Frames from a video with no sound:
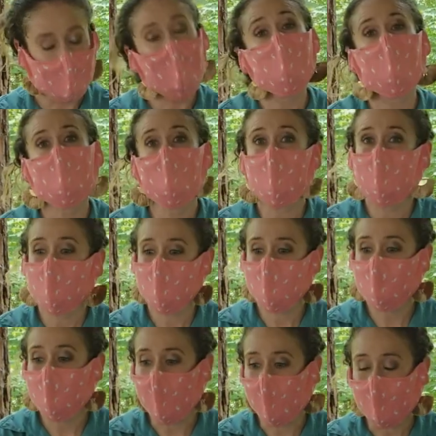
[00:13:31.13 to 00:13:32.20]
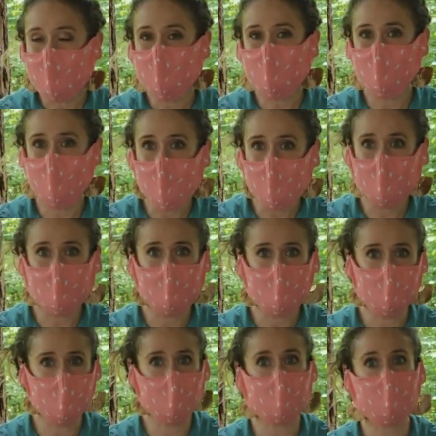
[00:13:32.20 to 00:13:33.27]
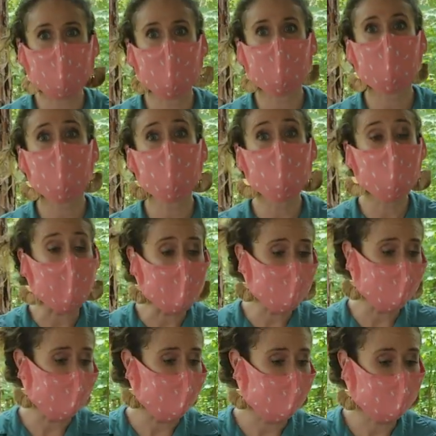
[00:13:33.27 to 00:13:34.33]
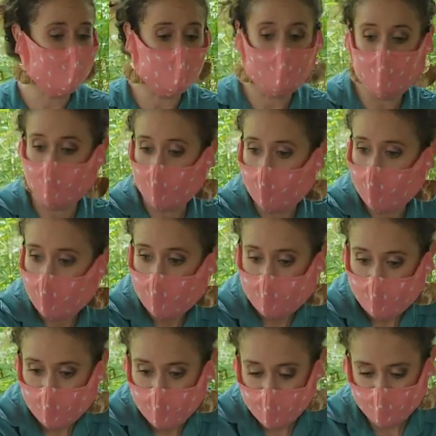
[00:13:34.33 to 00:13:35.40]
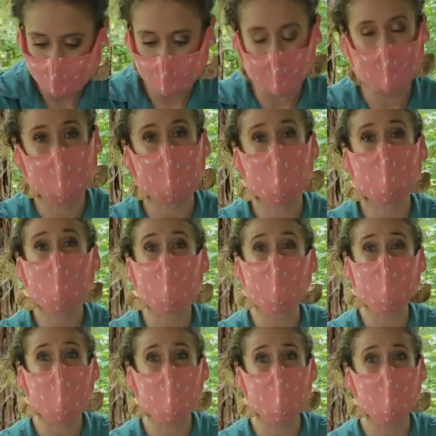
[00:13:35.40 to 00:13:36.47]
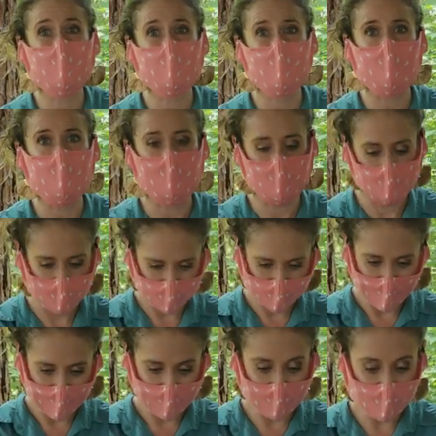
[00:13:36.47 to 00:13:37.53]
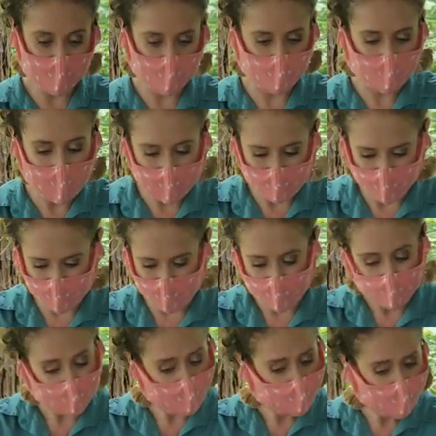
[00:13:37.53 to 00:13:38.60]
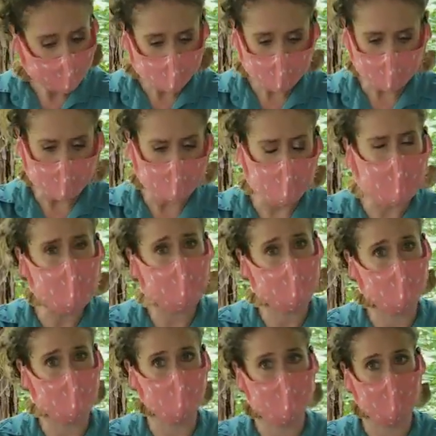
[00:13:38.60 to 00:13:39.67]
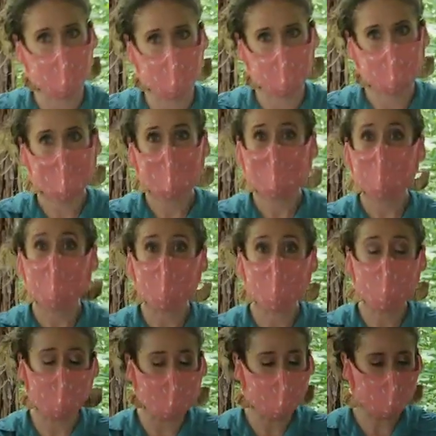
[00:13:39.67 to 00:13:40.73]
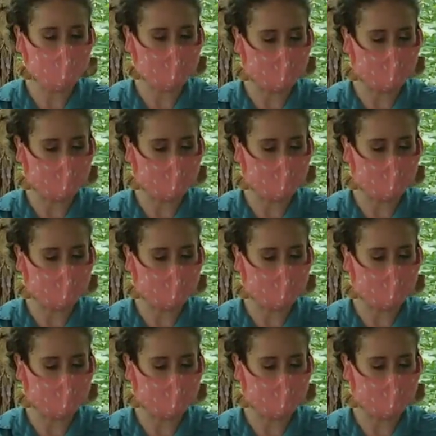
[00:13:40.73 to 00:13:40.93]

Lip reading: but because that snake that I just pulled out was a baby and can grow this big. It can grow 10 feet. These rats make great pets. They're social